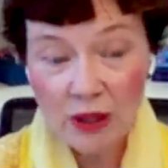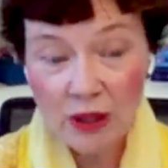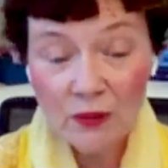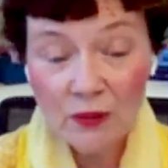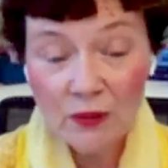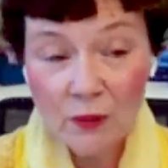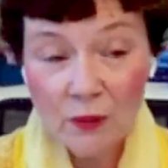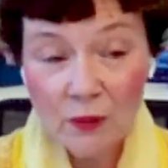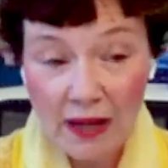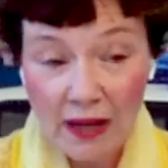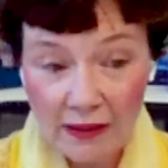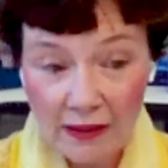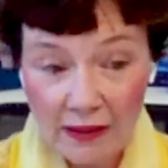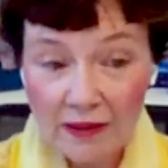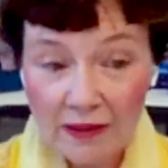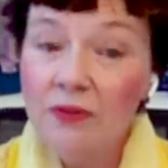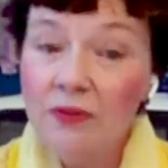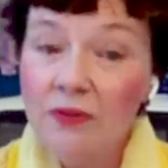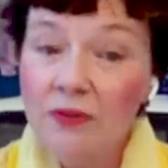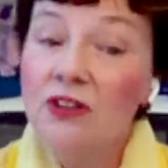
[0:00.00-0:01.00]
we were already
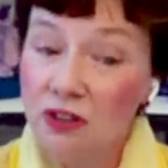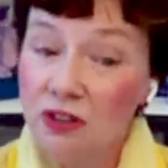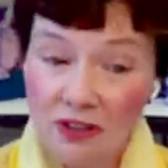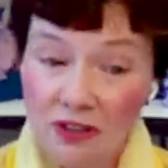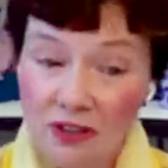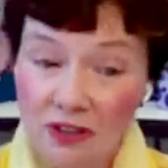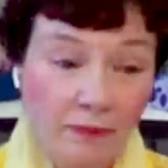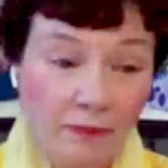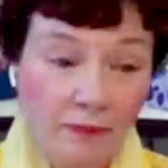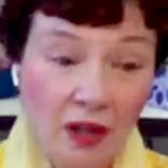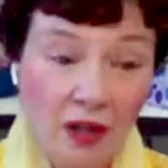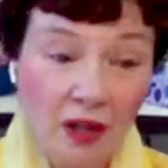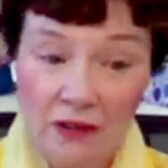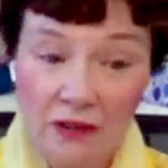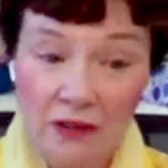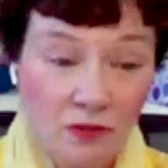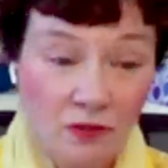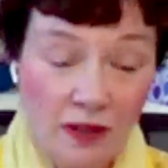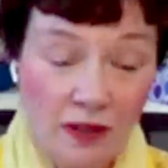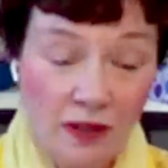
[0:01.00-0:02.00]
blown away. I mean, this
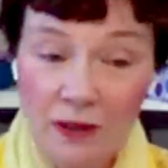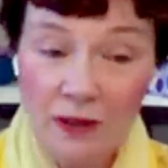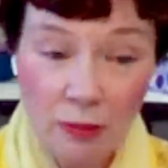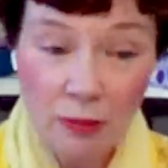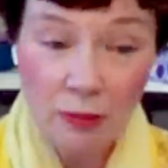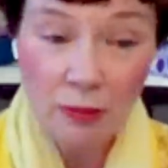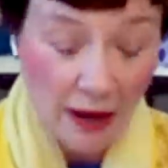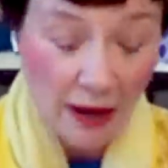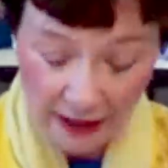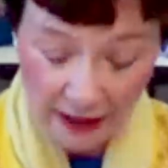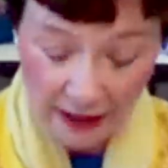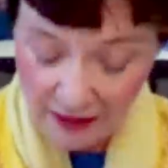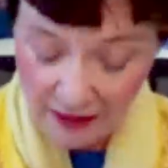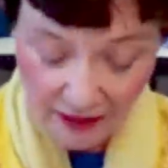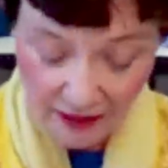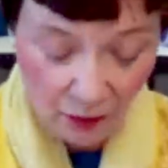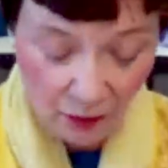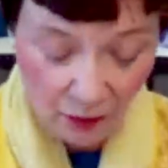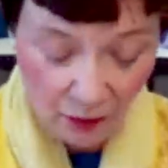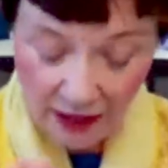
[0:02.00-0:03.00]
is, I'm not trying to
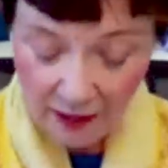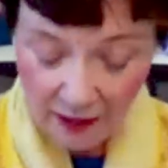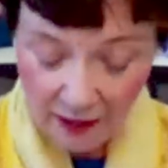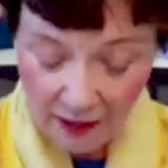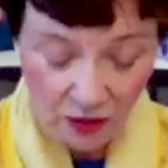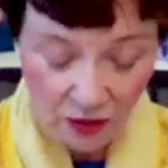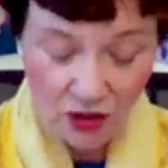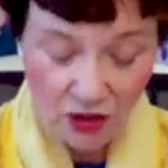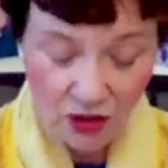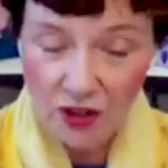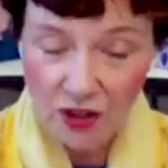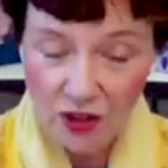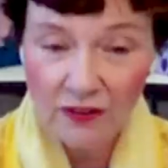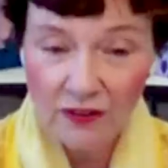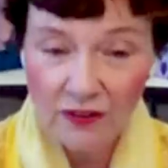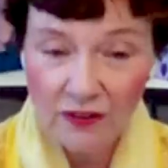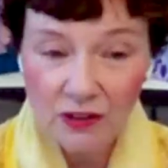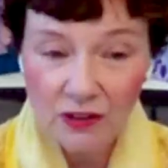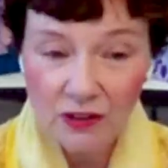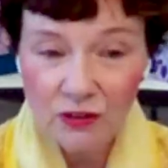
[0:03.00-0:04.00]
brag in any no, way. I'm
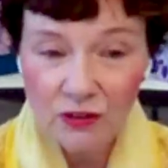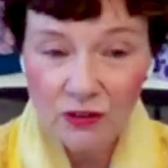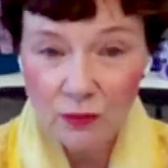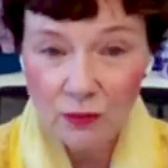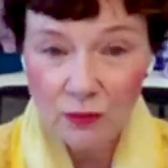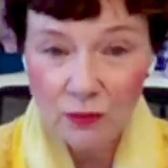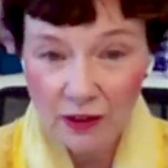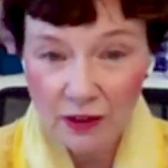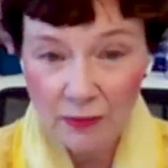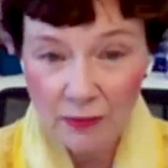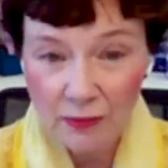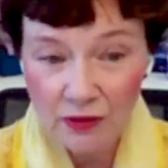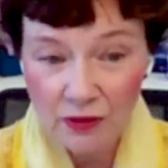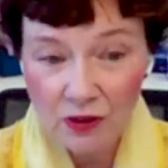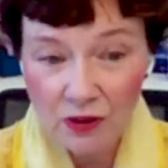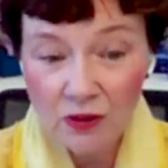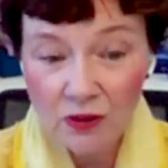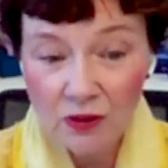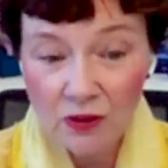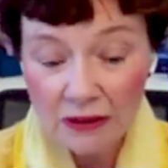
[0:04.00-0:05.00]
just sharing this is what I've
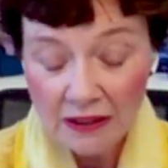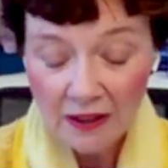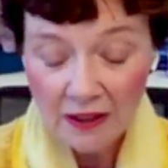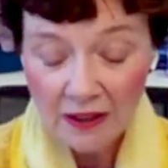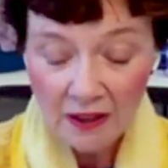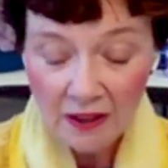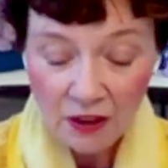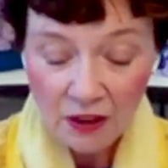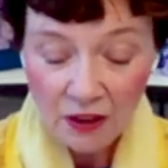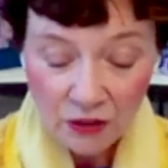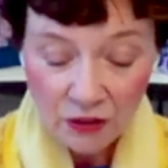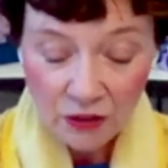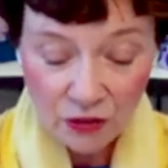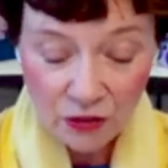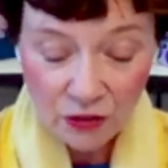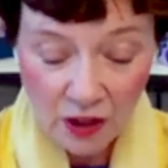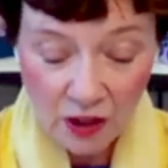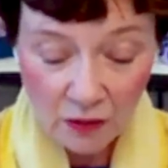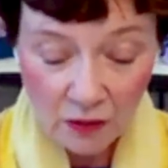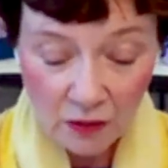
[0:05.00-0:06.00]
been told.
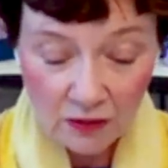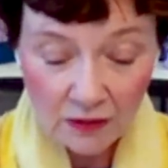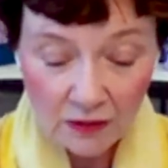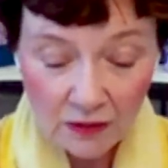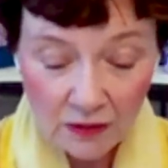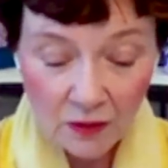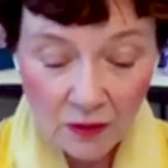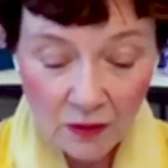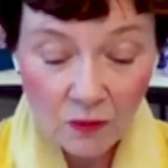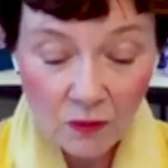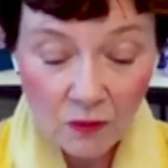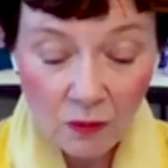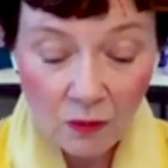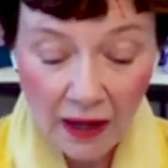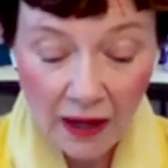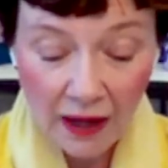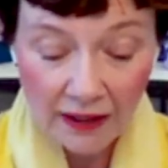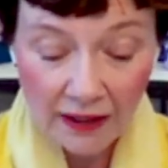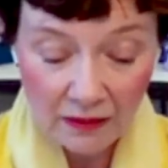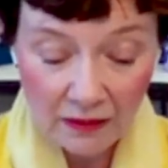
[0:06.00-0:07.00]
So,
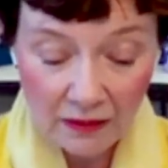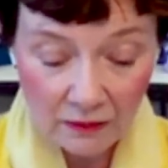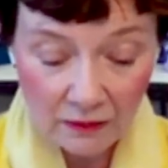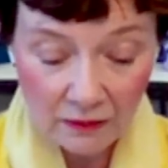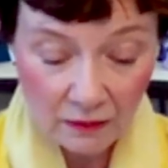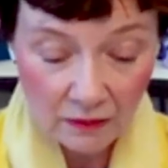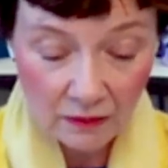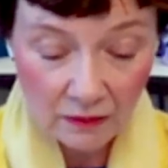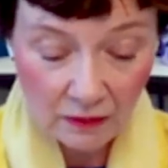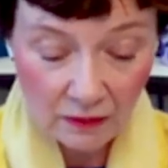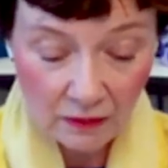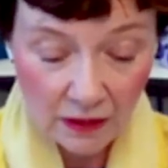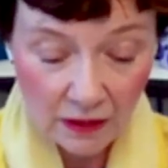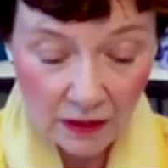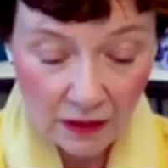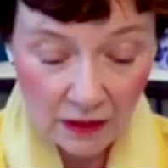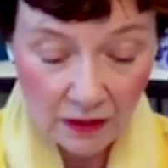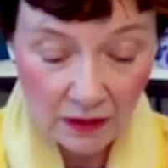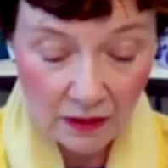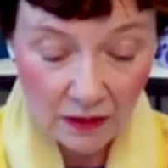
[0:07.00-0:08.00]
what
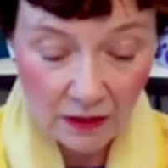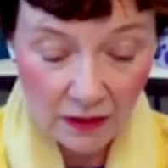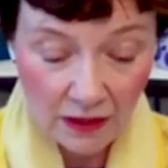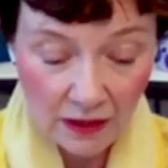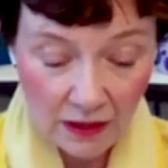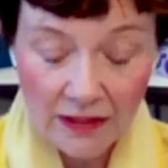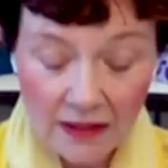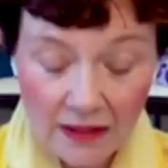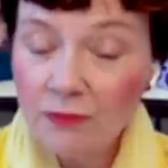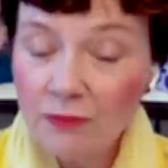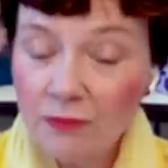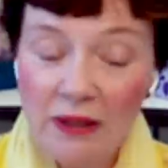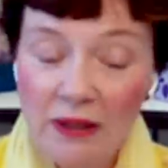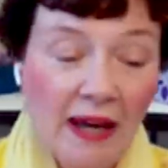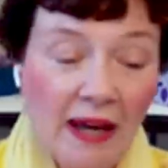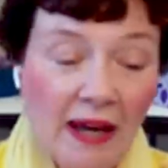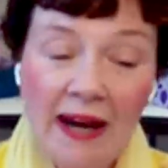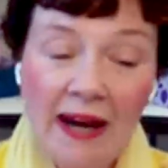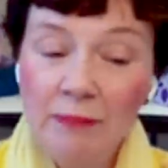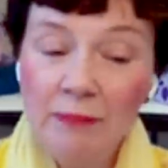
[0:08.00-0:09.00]

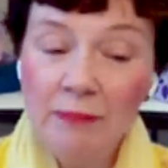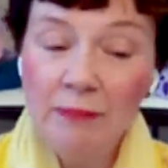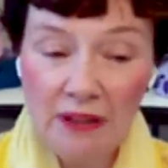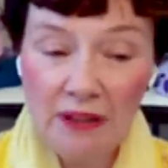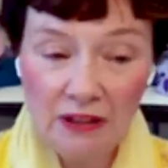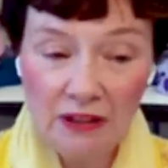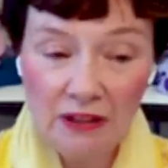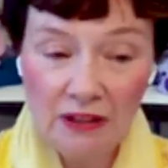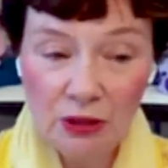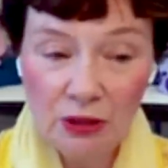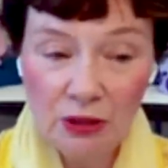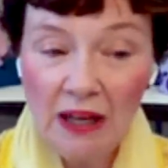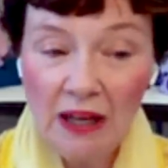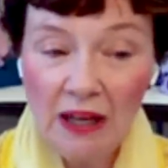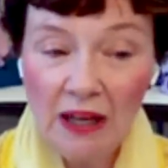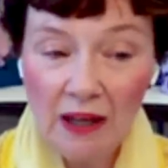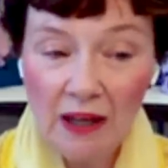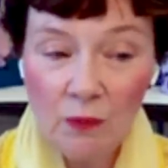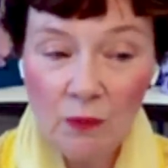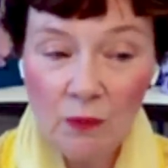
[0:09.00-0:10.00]
has been happening
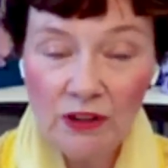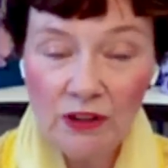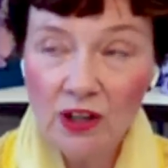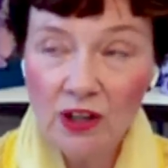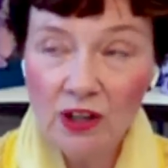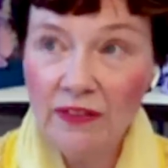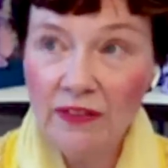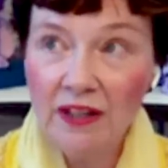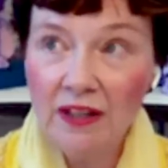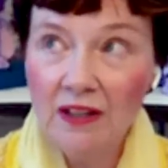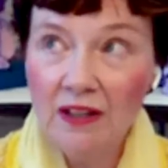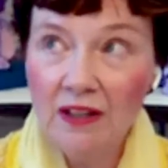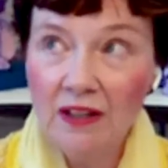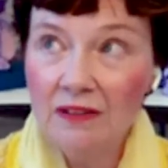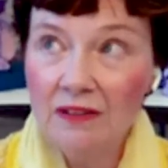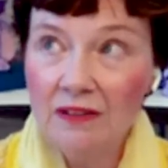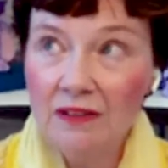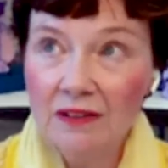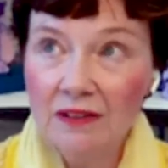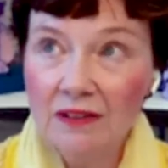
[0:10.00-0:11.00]
to me, which I
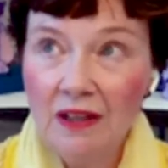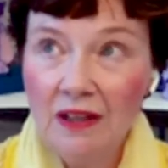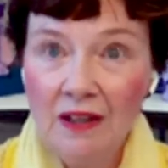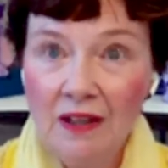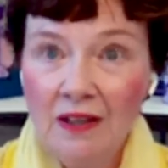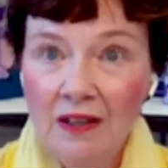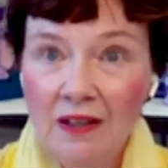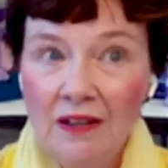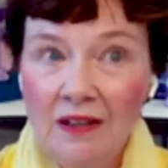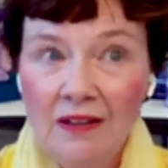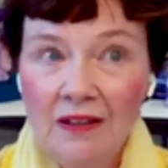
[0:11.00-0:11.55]
think has